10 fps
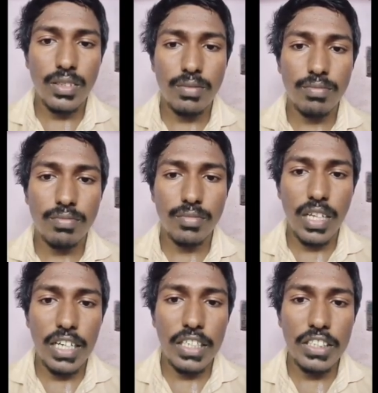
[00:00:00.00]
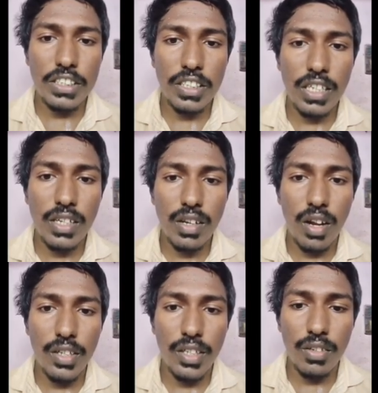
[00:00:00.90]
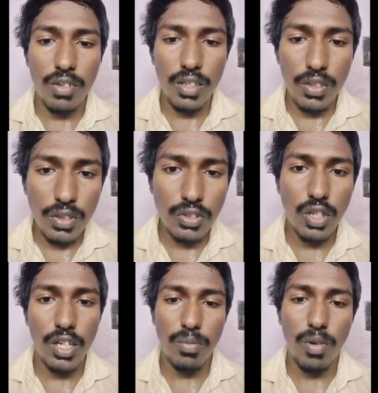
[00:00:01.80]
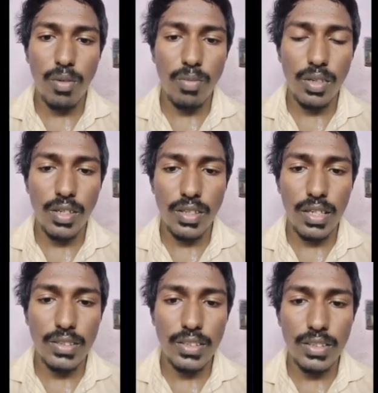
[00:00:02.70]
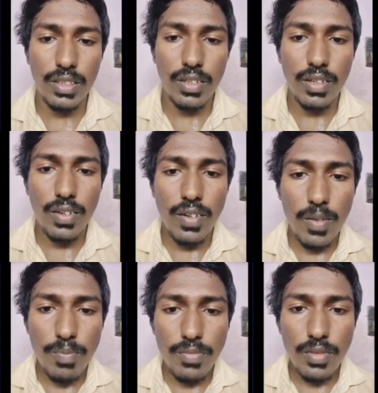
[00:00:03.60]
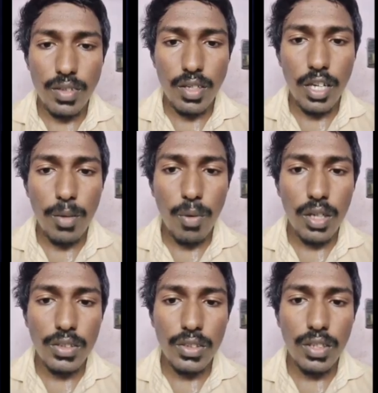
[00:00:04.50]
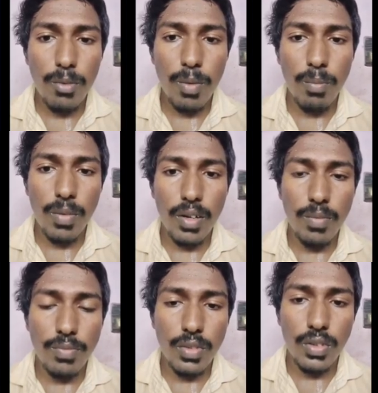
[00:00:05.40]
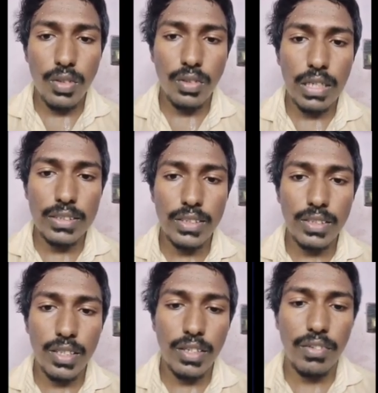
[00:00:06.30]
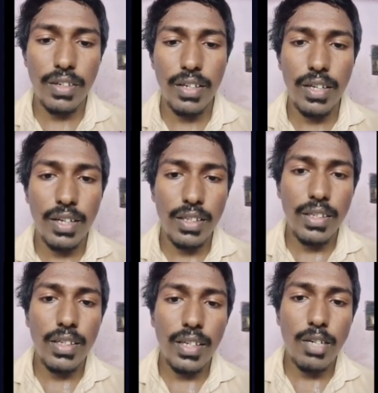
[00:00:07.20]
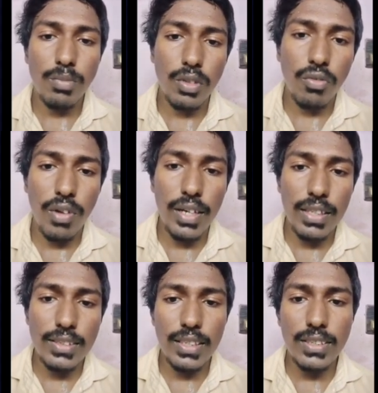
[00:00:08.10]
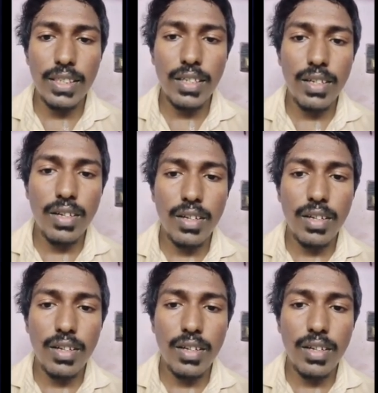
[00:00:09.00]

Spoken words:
Conditional not equal to joint probability. That's it. Key points to remember. That's it. We come to final session.